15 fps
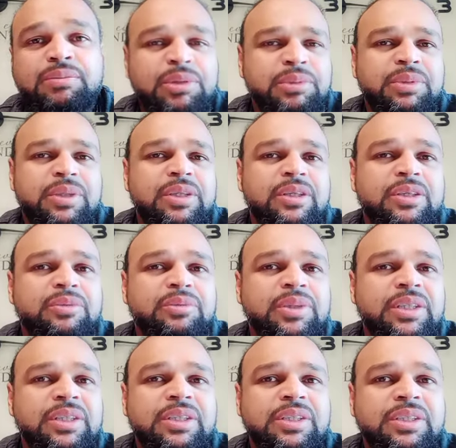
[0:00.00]
Biblical
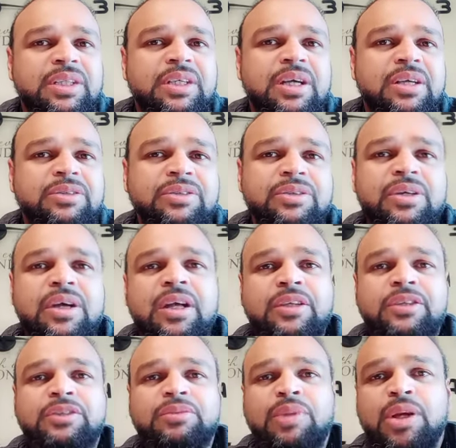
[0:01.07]
communities are also
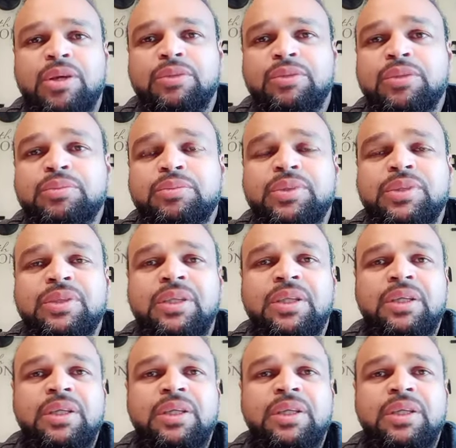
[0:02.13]
called small groups.